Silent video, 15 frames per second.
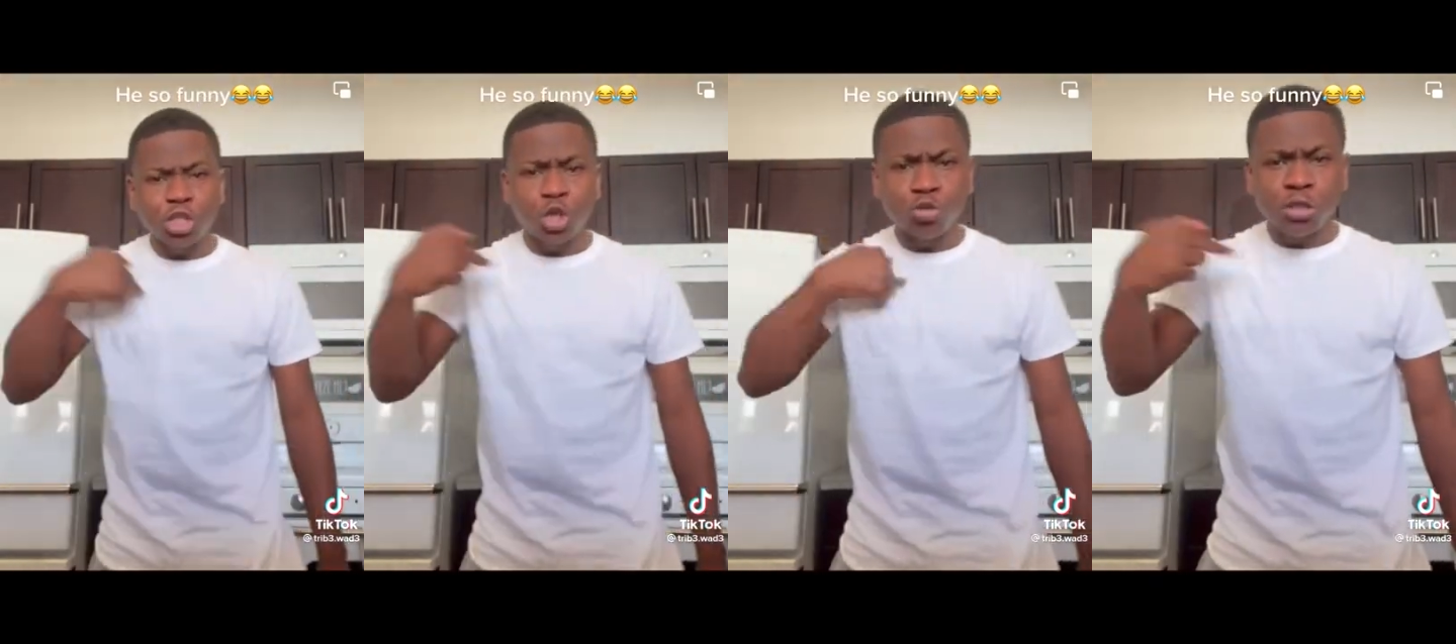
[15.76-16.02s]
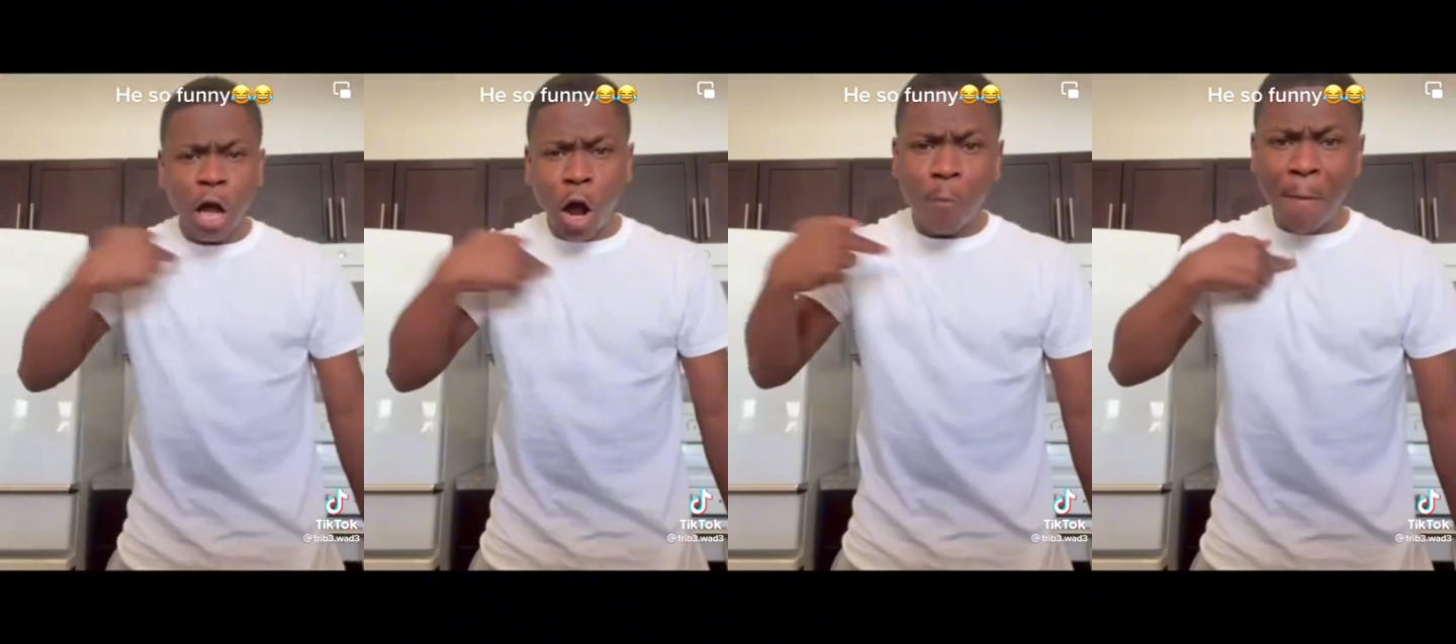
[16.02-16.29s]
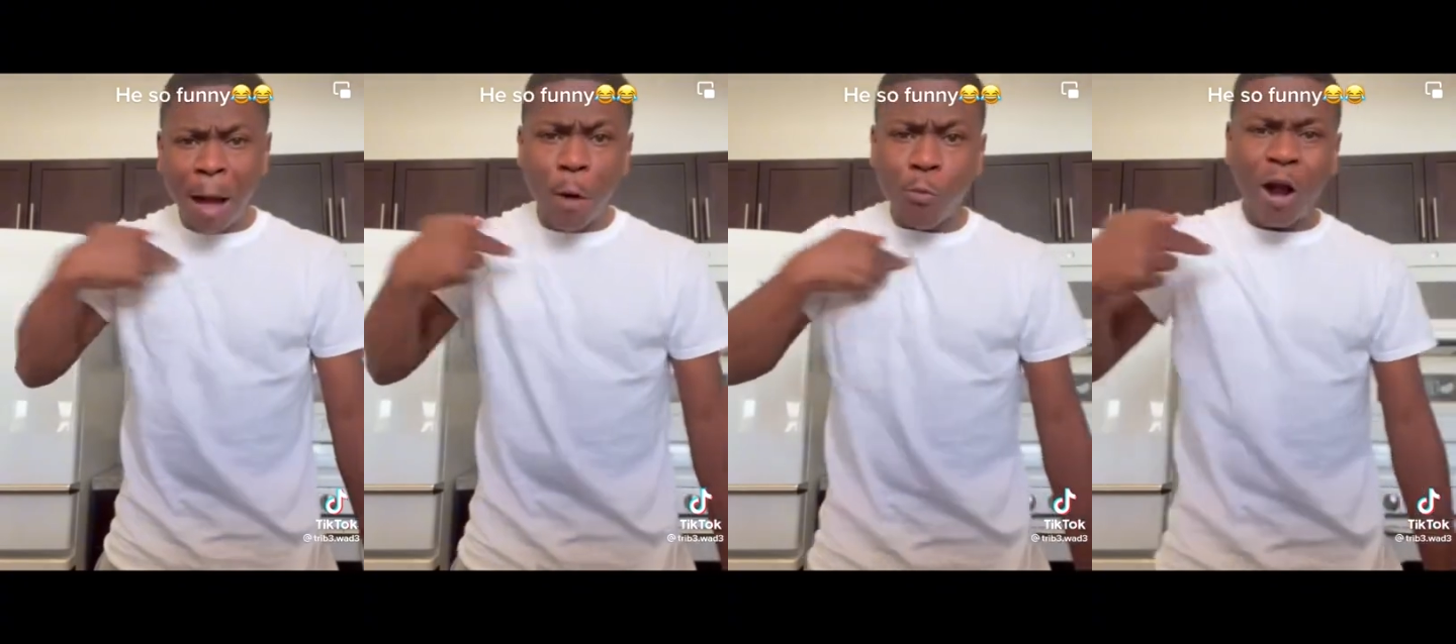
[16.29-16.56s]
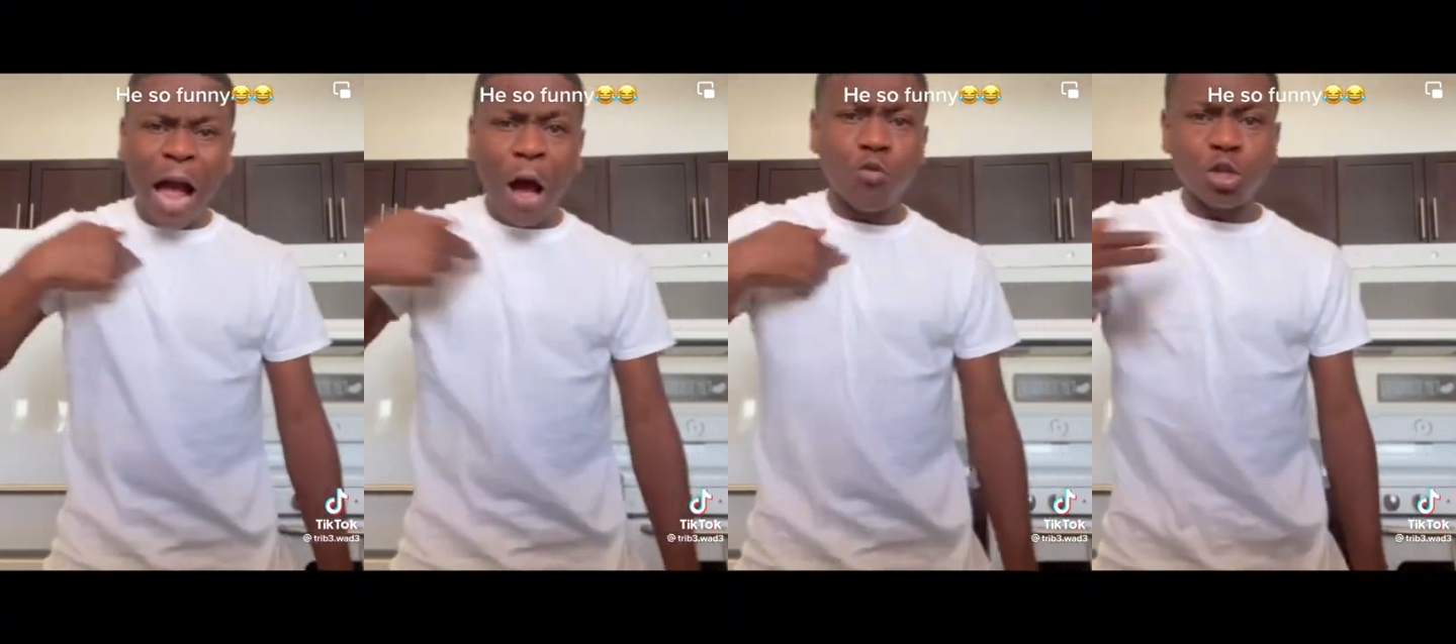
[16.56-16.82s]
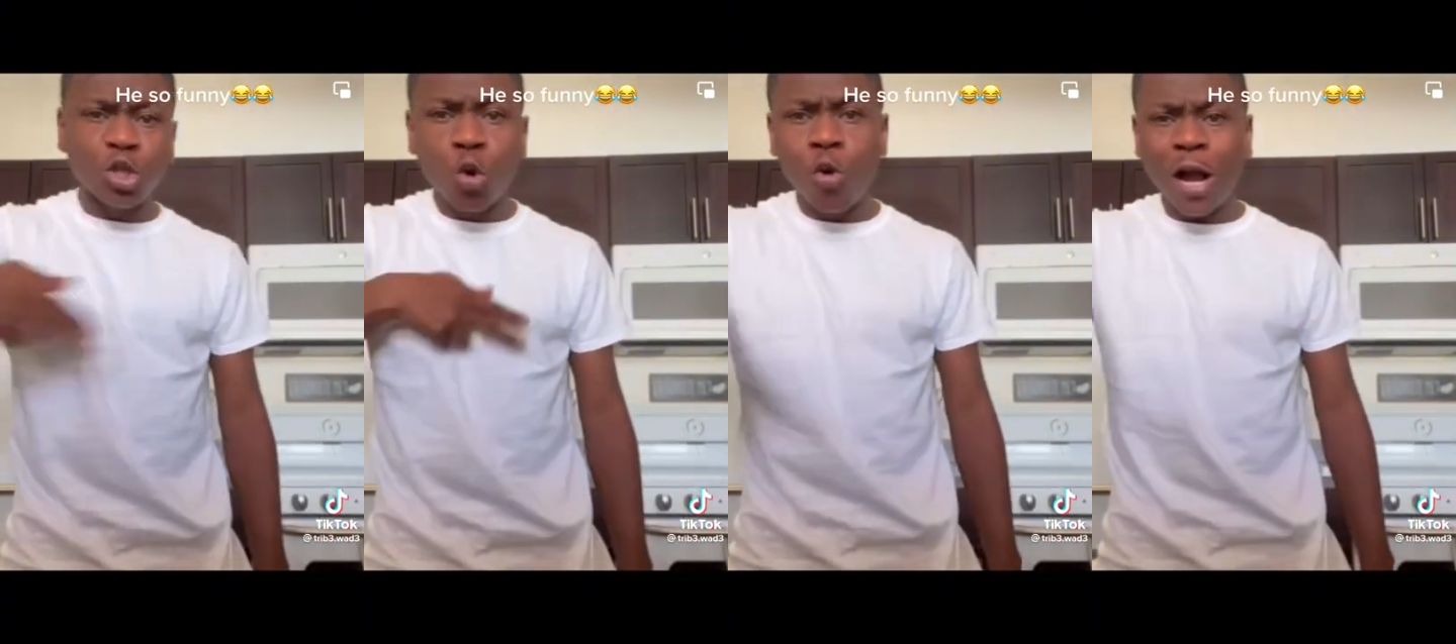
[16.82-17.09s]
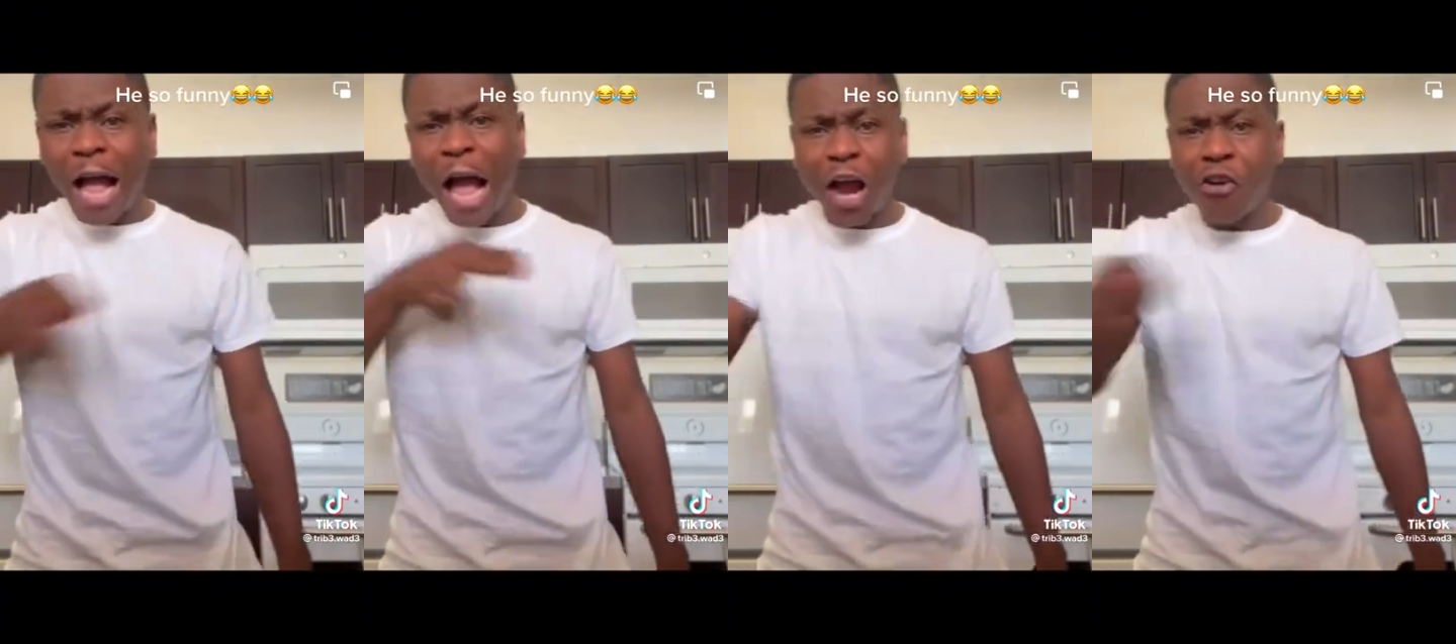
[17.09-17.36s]
you talking about what I was
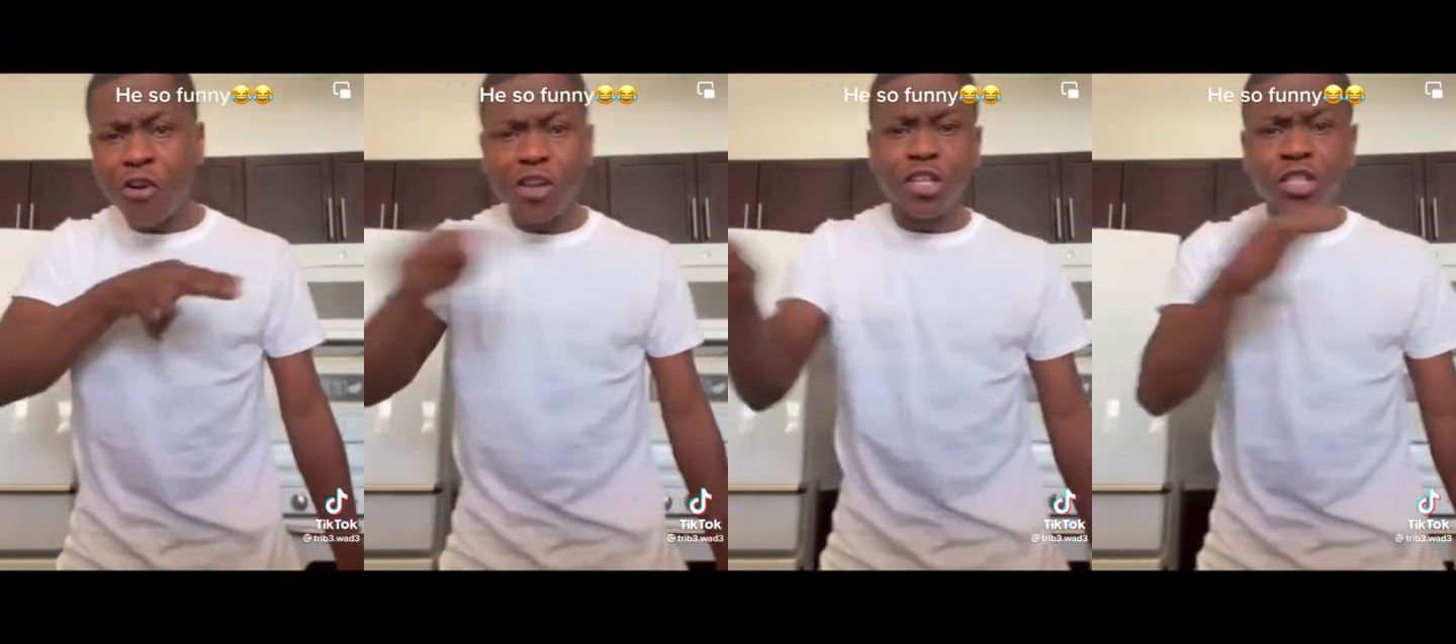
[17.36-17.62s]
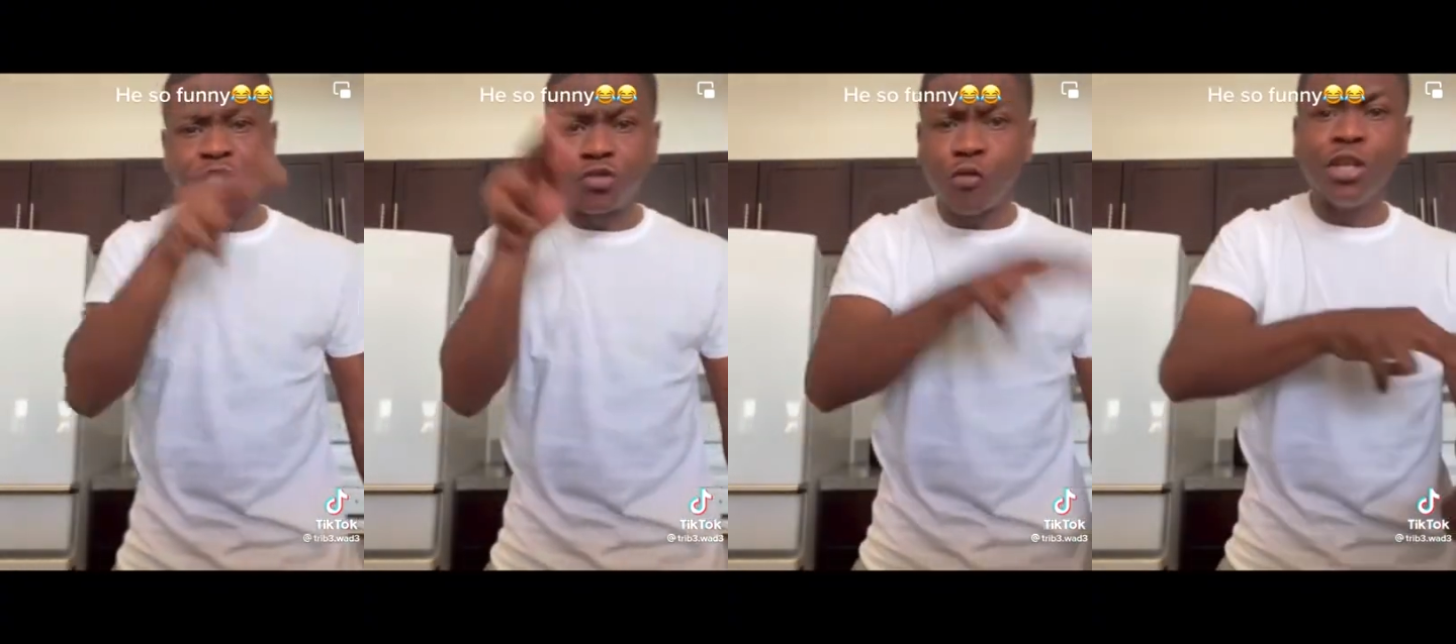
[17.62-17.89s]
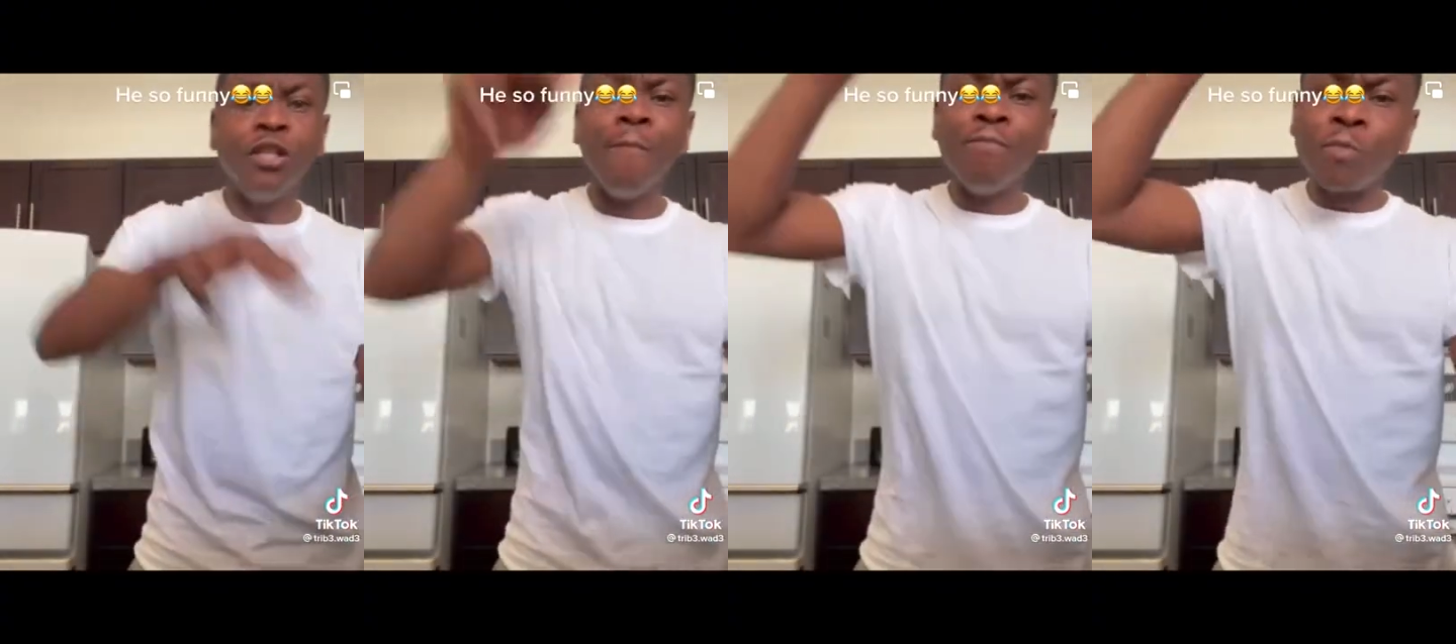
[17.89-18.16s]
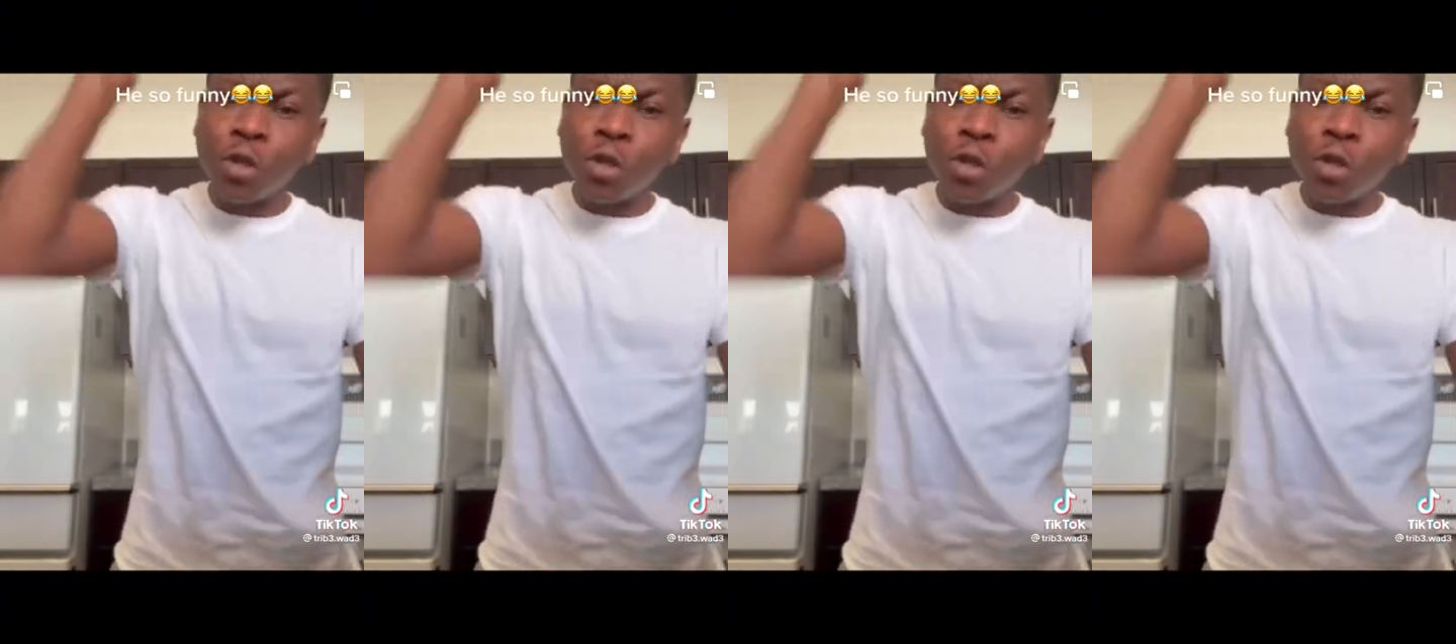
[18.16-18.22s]
doing out here in the street,